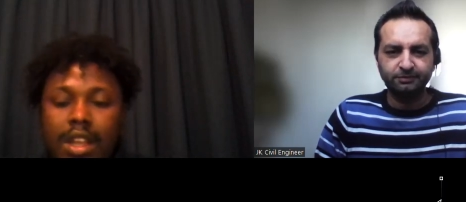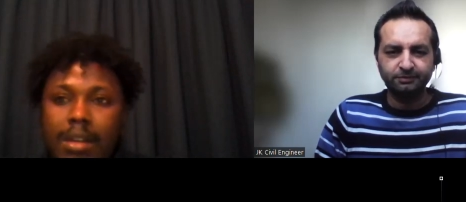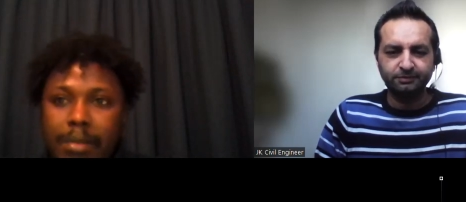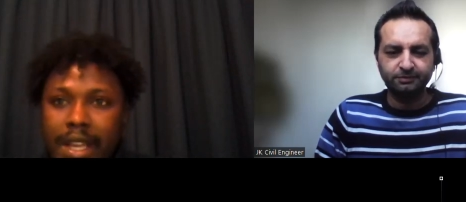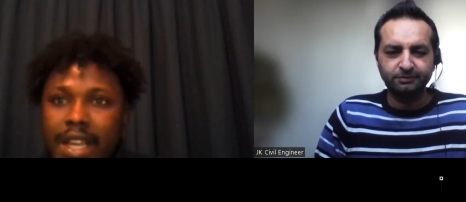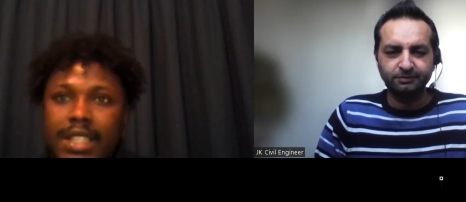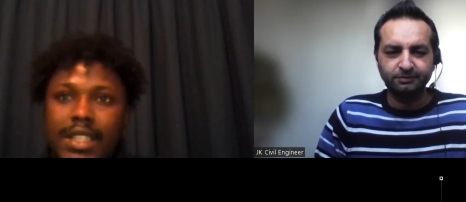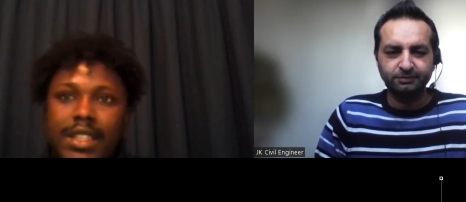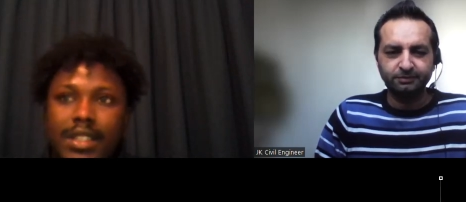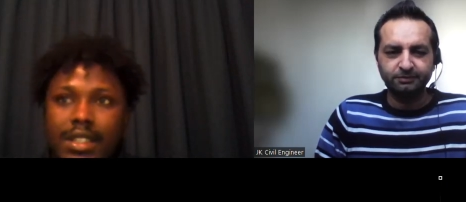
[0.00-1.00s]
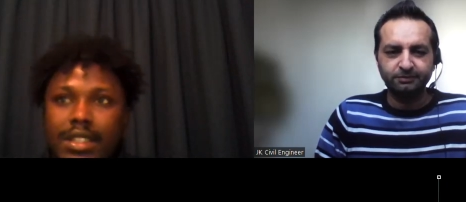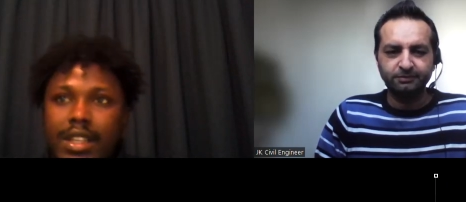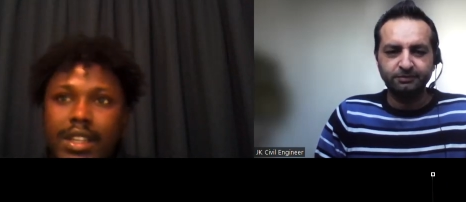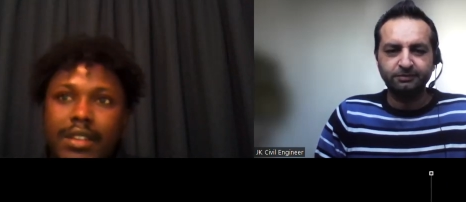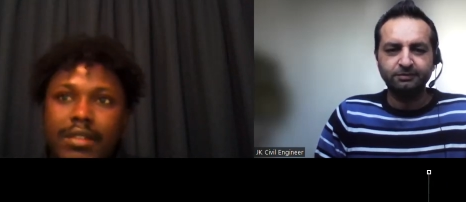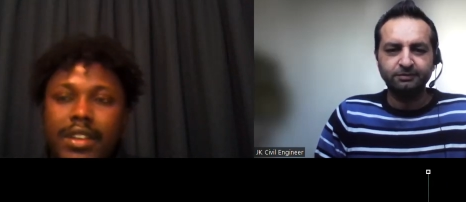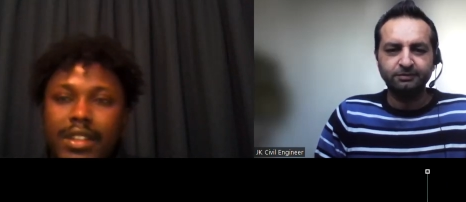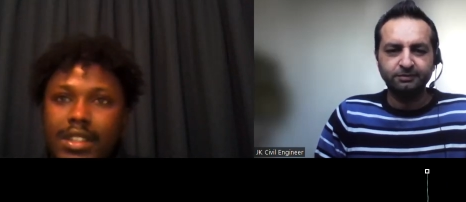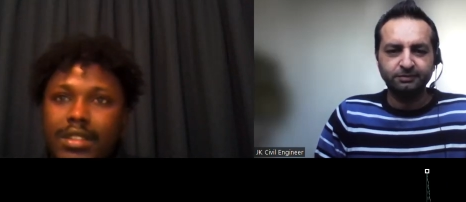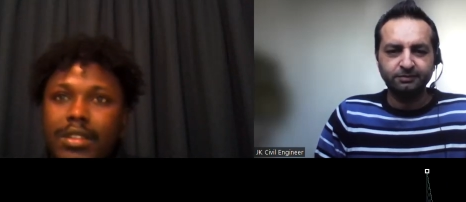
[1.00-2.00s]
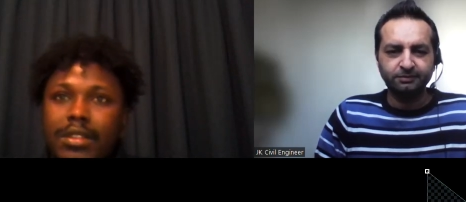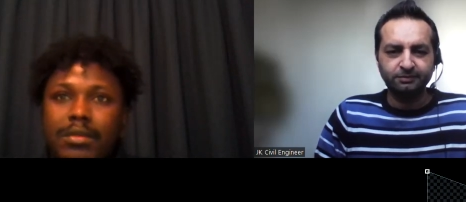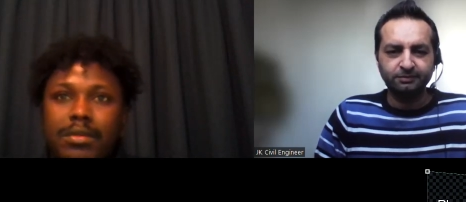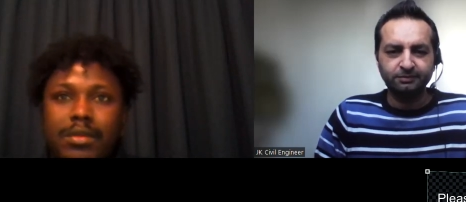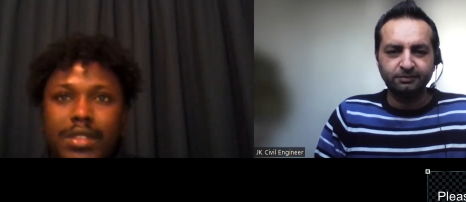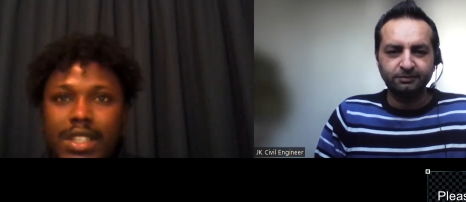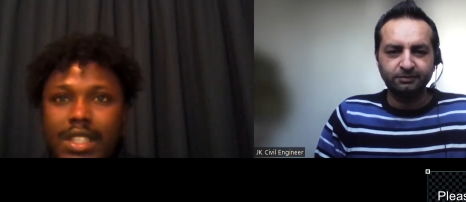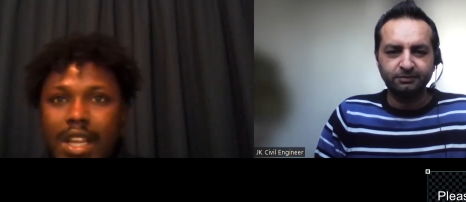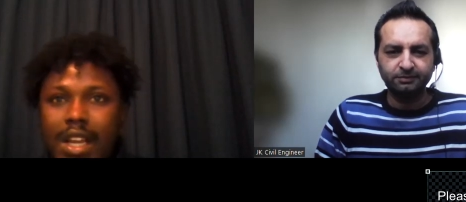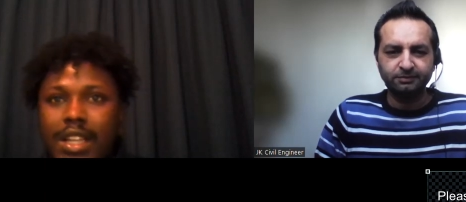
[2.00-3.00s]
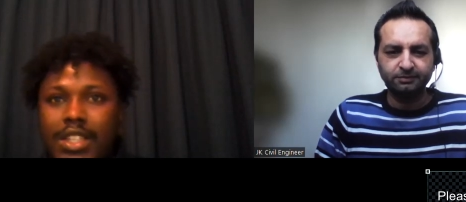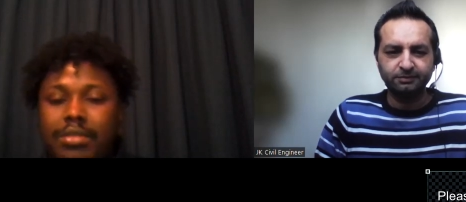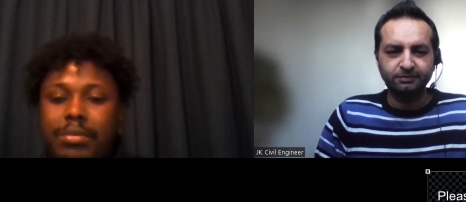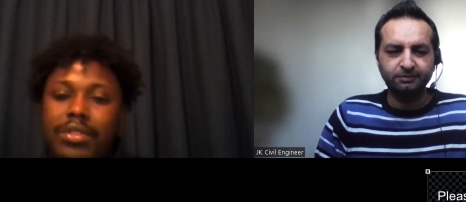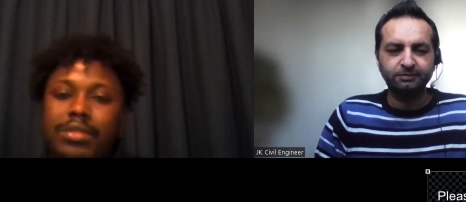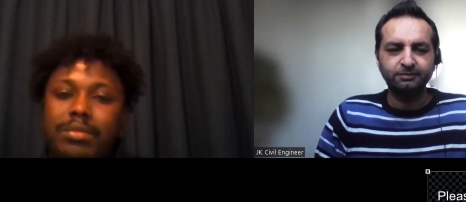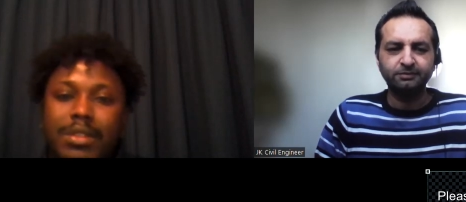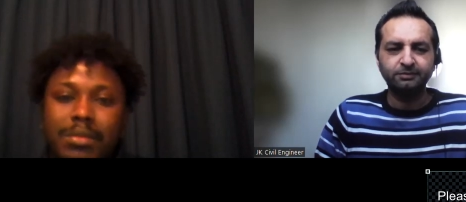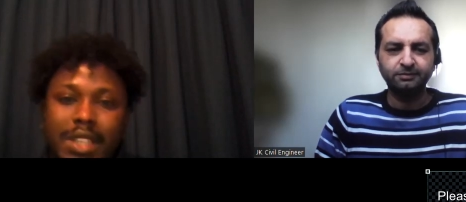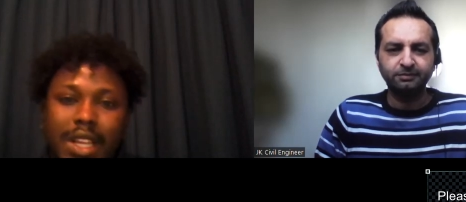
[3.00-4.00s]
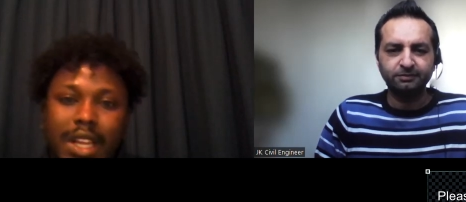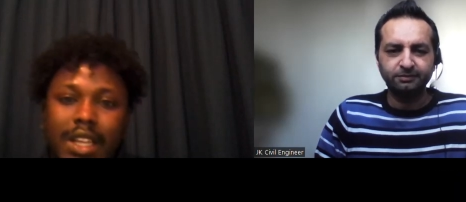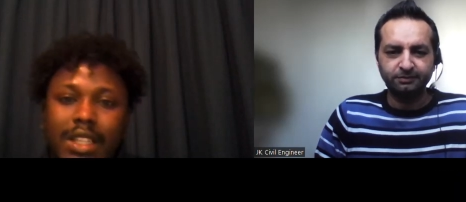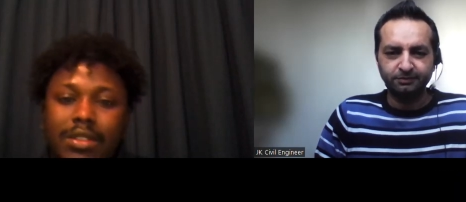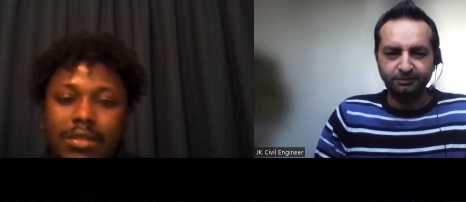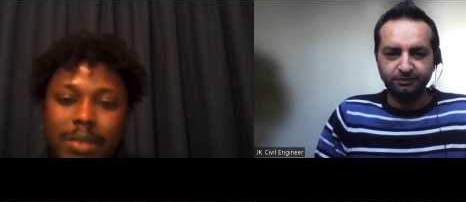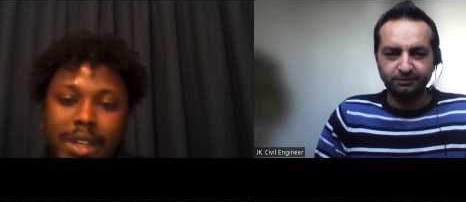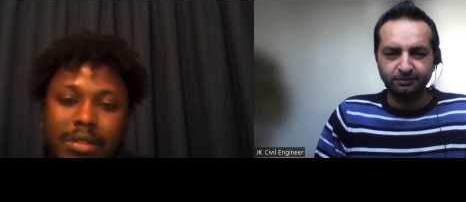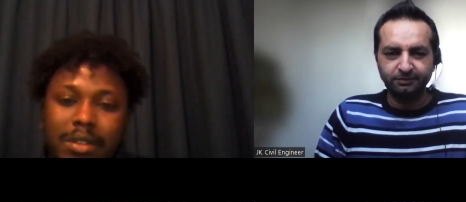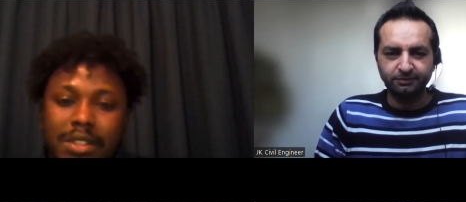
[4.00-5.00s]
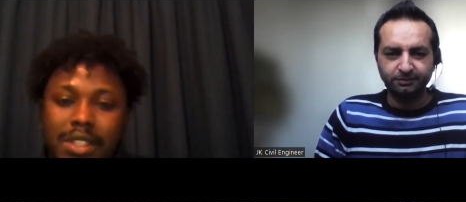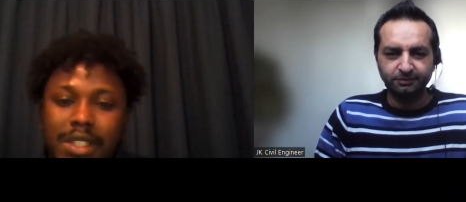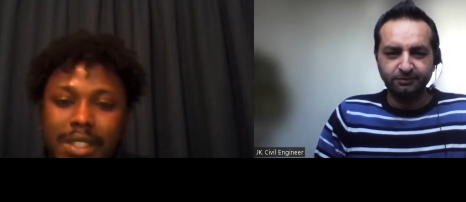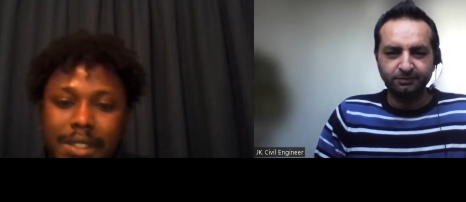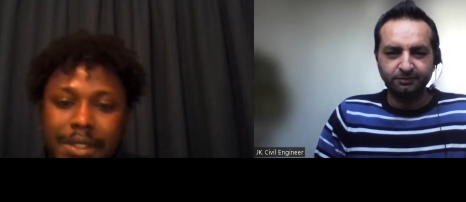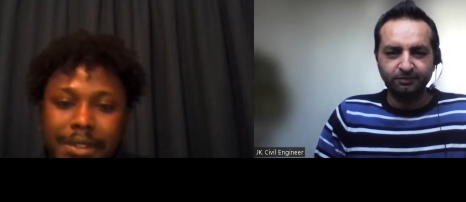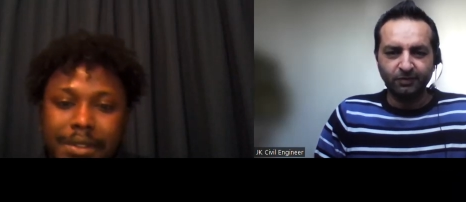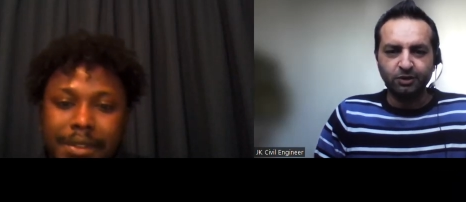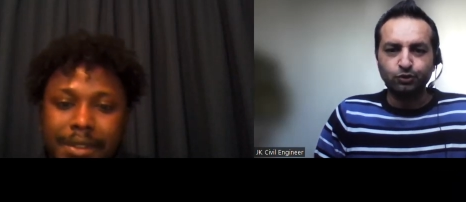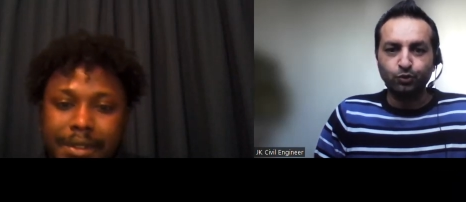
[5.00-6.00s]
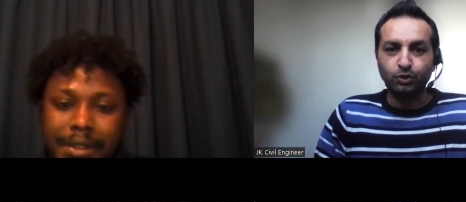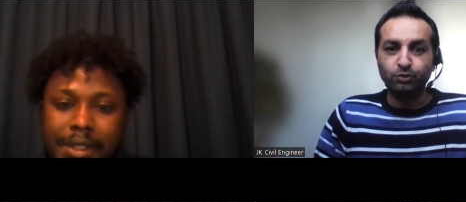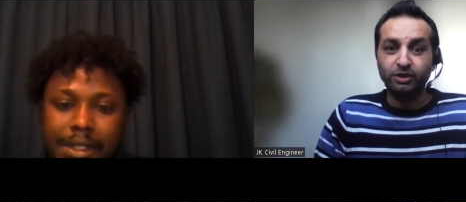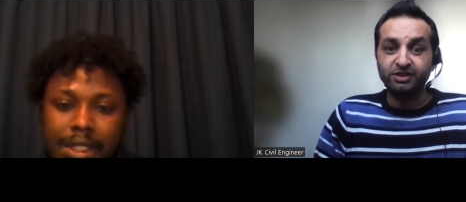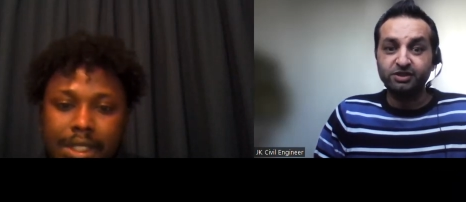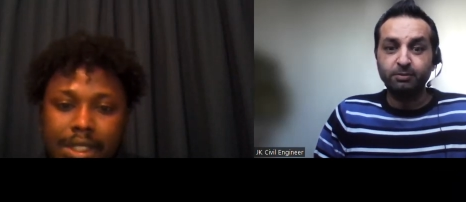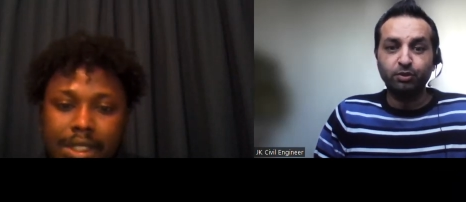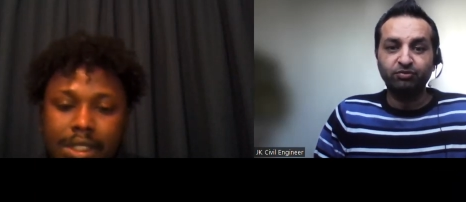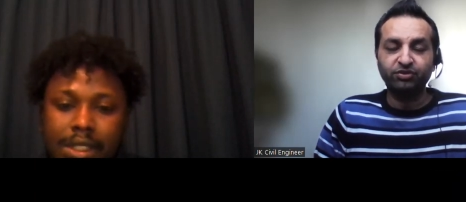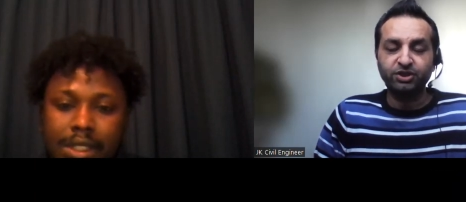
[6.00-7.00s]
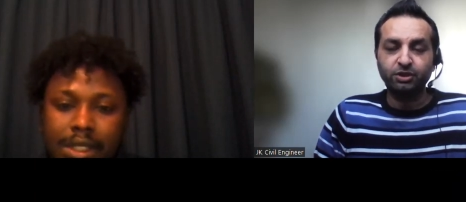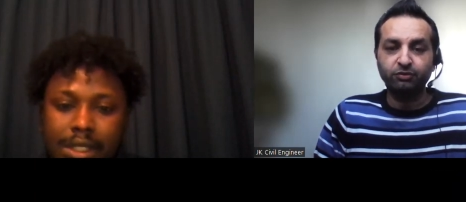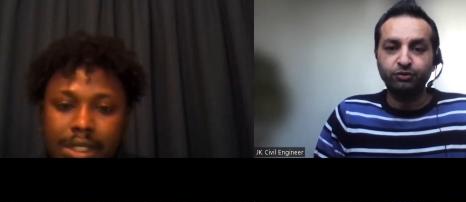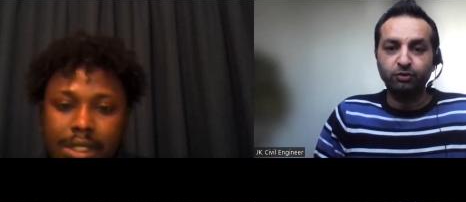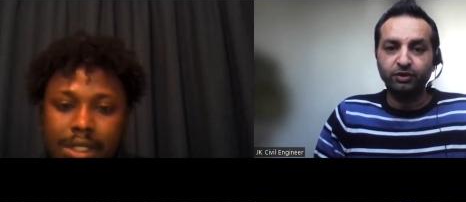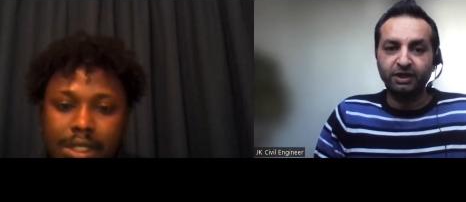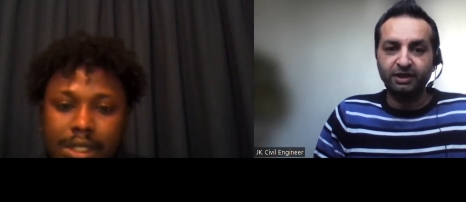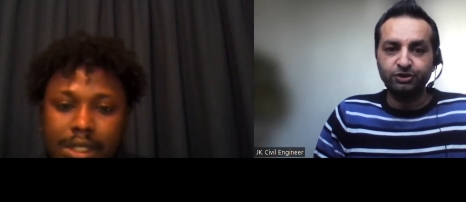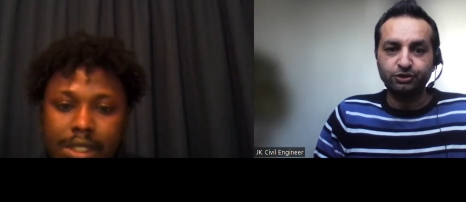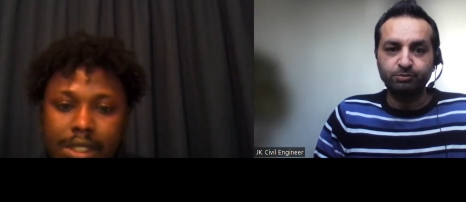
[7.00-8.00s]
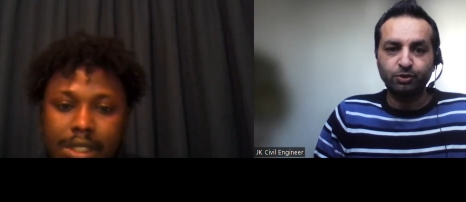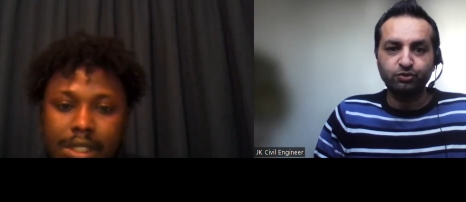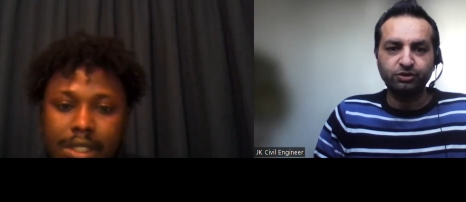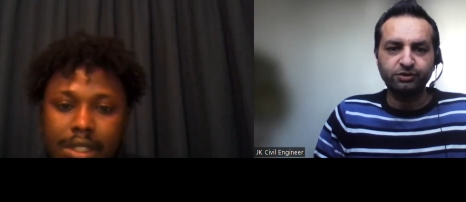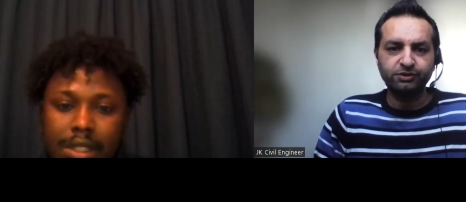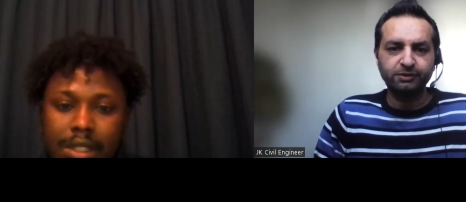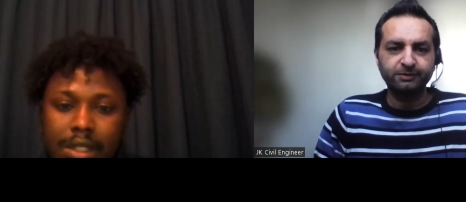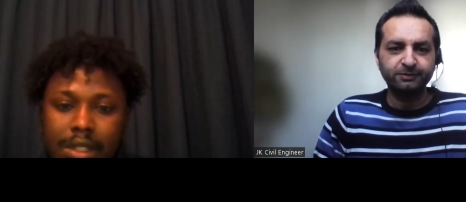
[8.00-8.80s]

Speaker 1: my cousins, they live here. They're gonna uh, support me beside of my course.
Speaker 2: So what, what is the profession of your financial sponsors?